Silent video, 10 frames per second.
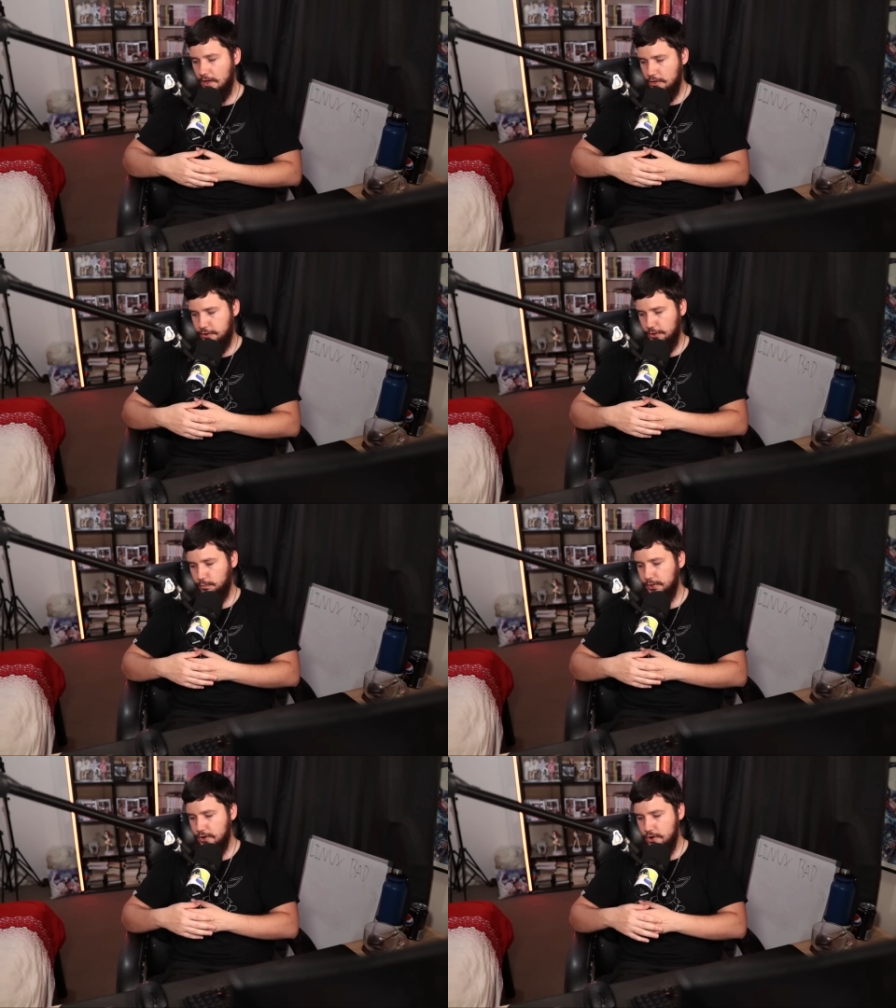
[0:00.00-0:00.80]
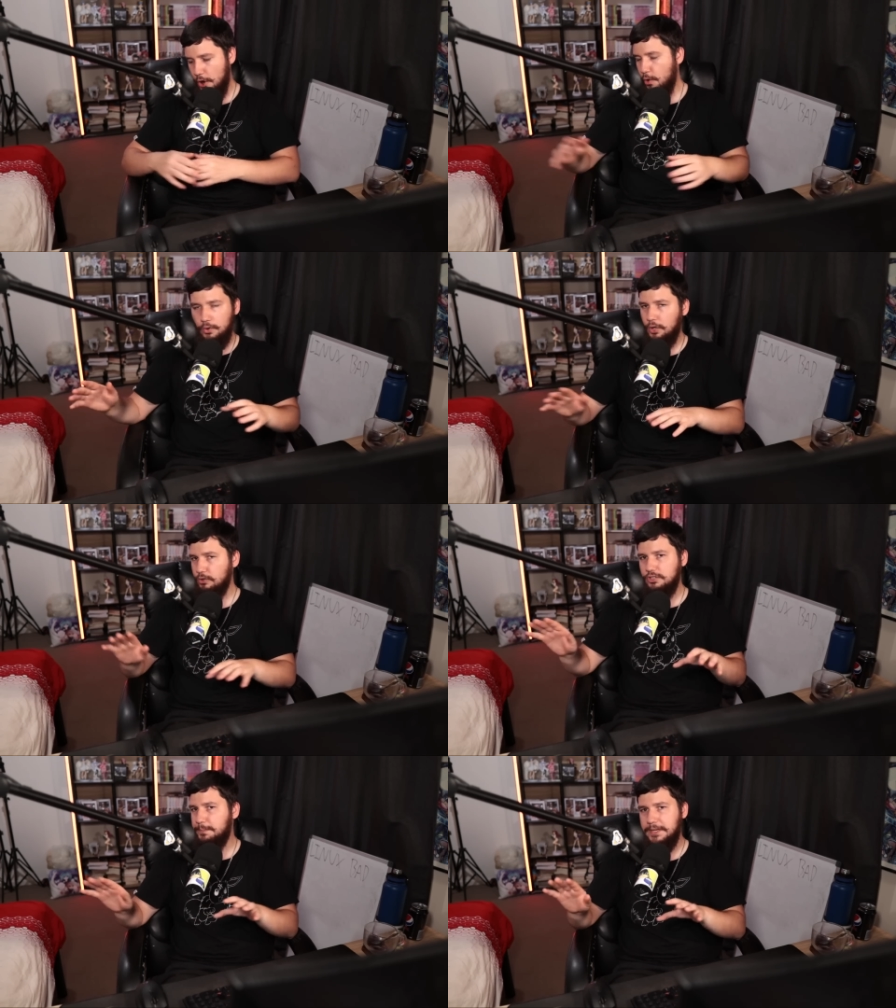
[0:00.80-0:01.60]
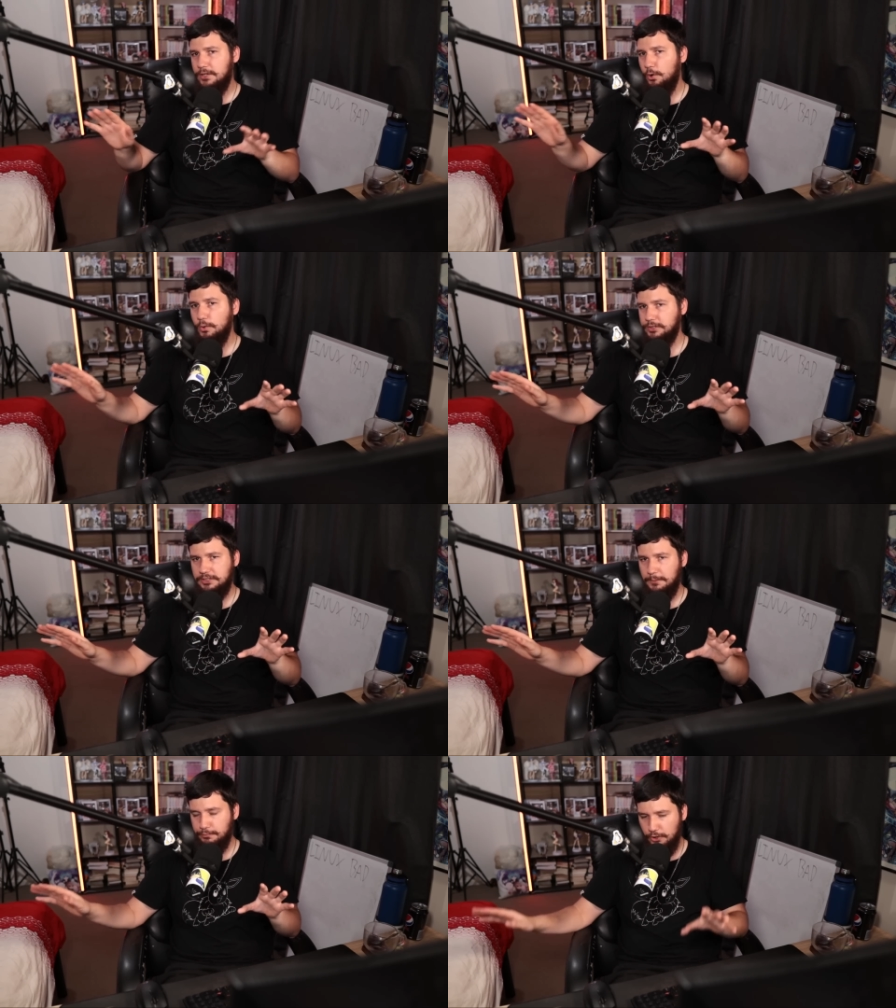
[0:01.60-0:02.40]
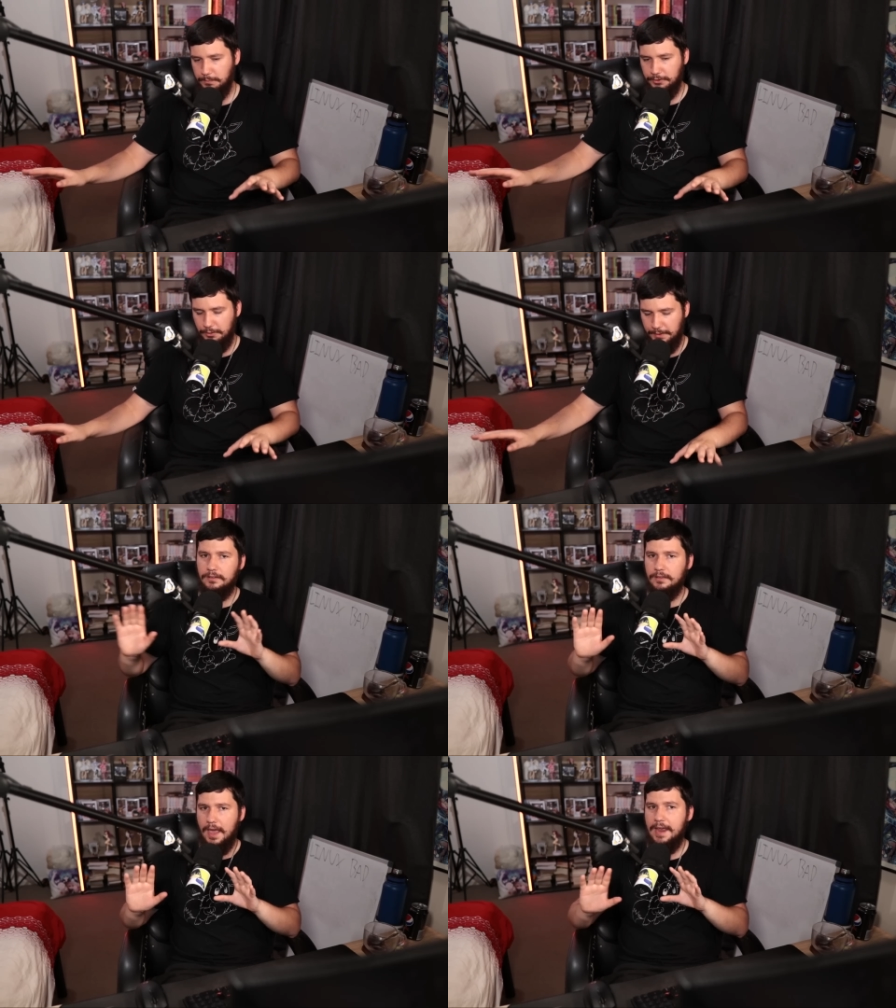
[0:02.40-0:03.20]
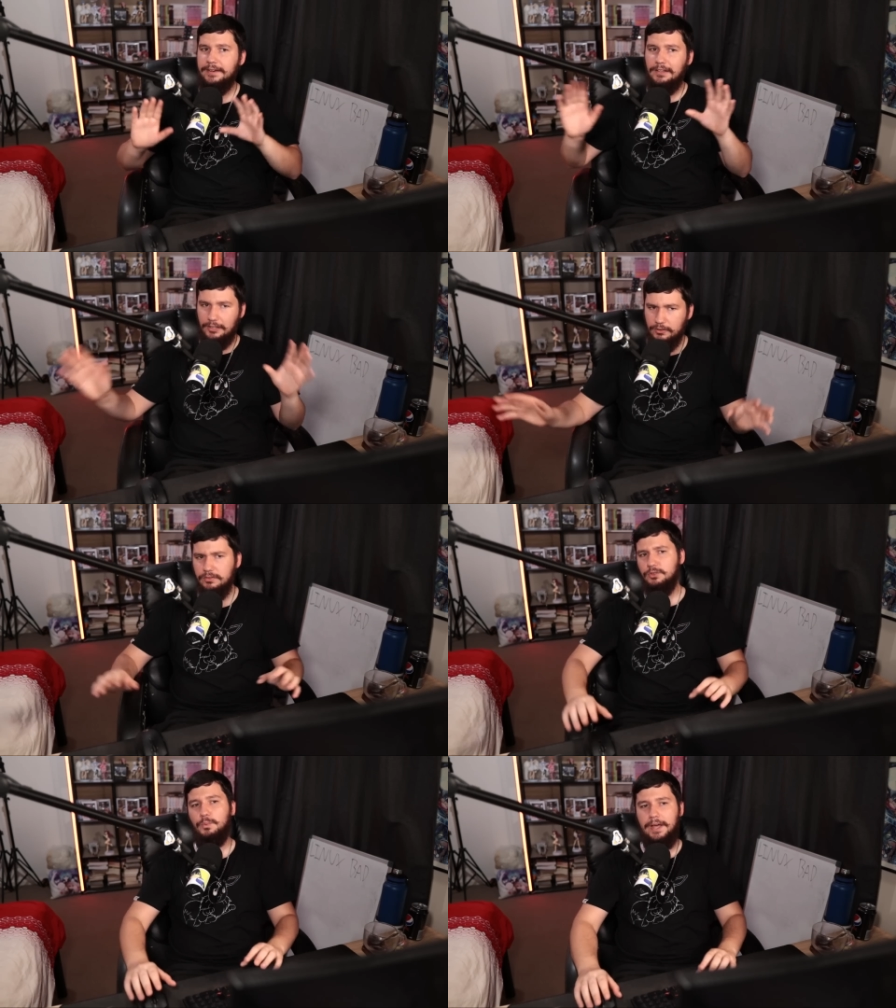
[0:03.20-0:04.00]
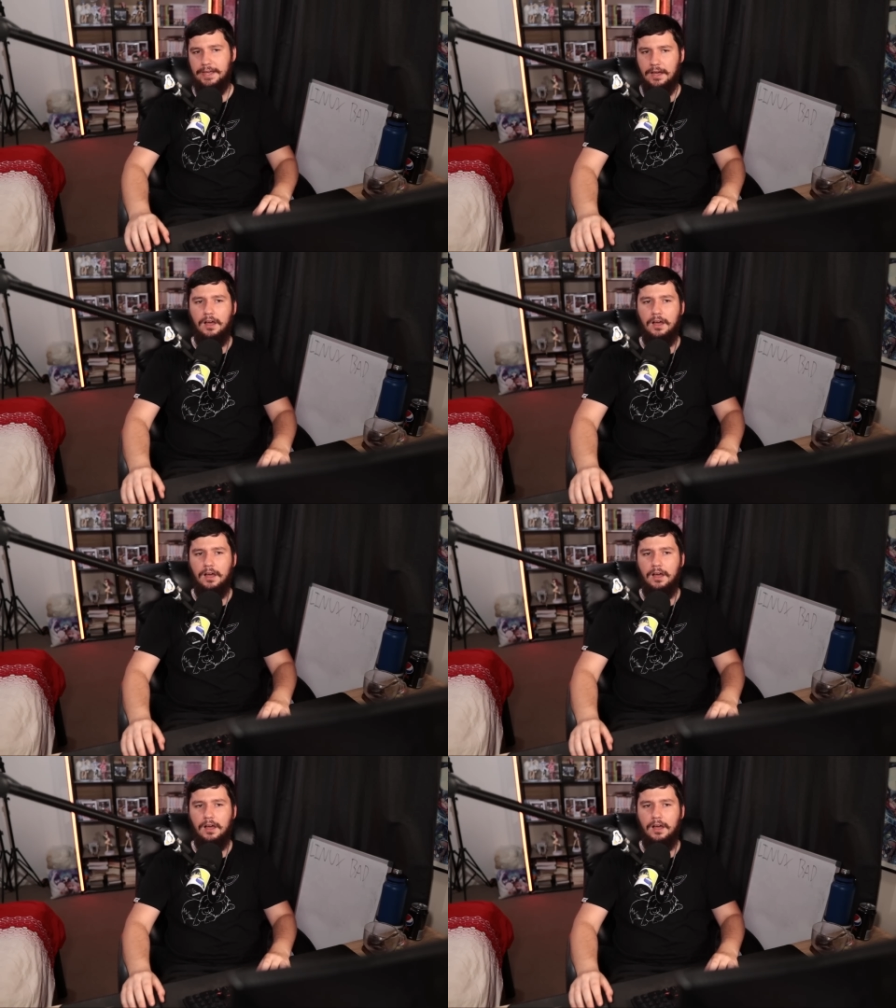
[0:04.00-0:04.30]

that would no longer be causing a problem. And along the way,